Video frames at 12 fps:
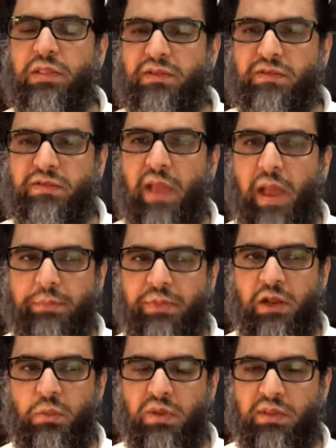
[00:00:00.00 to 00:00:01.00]
is happening
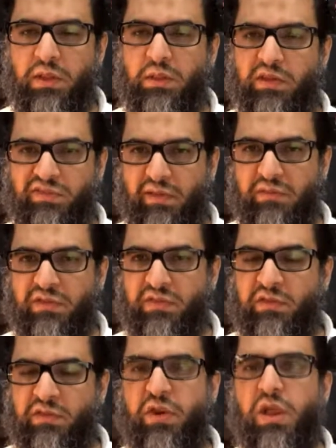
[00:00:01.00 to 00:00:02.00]
within the 7th
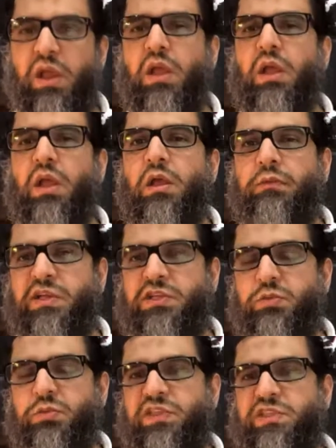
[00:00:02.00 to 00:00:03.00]
century,
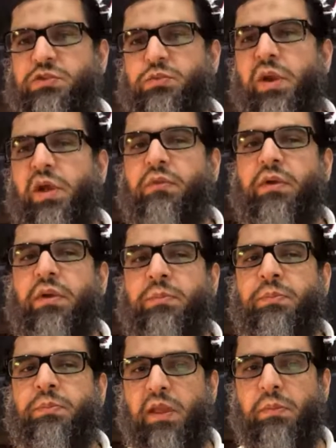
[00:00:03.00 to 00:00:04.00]
which is where when
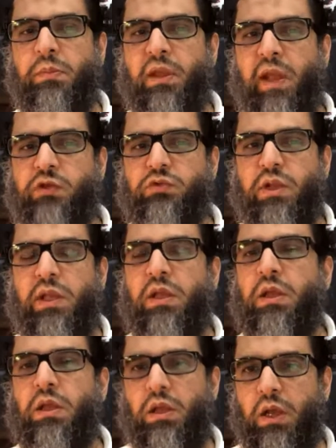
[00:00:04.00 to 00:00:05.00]
Ibn Taymiyyah
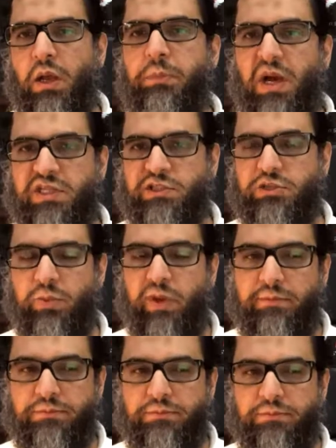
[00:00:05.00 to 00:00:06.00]
actually passed
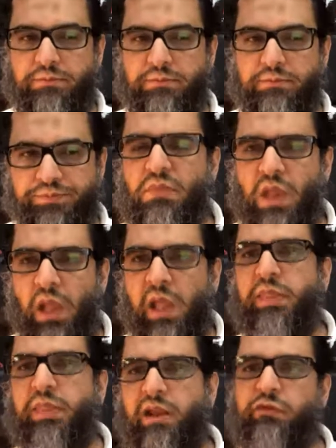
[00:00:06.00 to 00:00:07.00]
away.
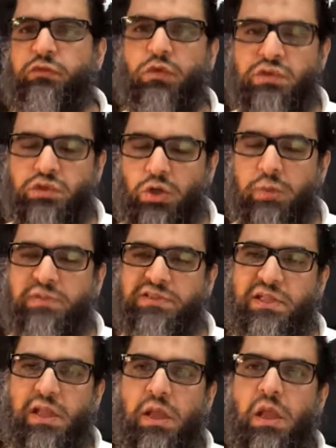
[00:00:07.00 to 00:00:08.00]
And then his students,
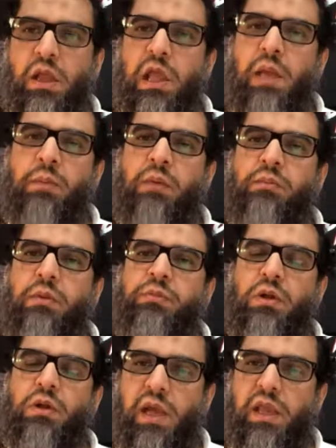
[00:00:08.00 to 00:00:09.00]
obviously, Imam Ibn
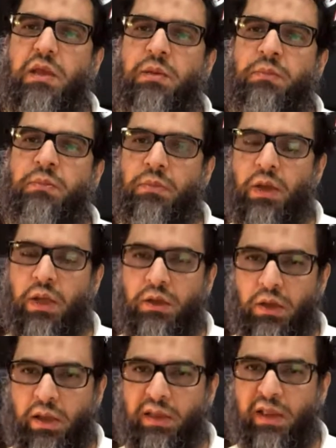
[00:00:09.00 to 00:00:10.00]
al-Qayyim and
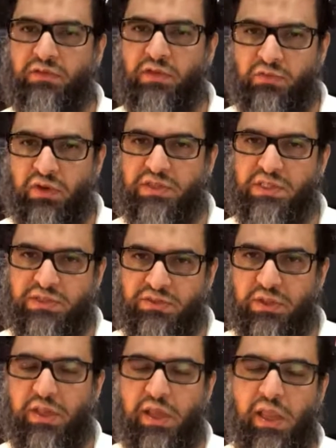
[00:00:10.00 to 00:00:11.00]

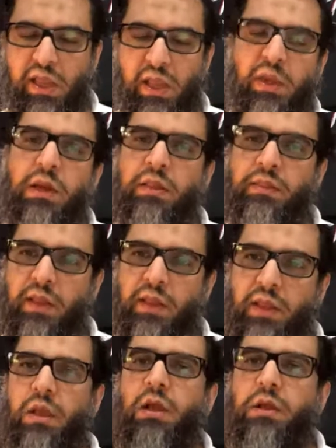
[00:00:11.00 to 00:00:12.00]
etc., they came in and
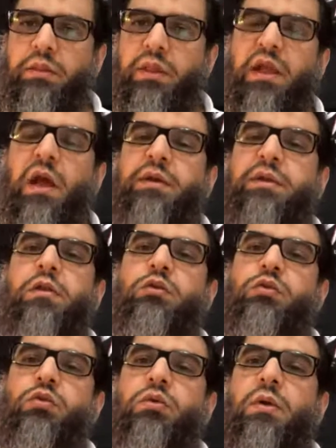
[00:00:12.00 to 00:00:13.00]
they continued to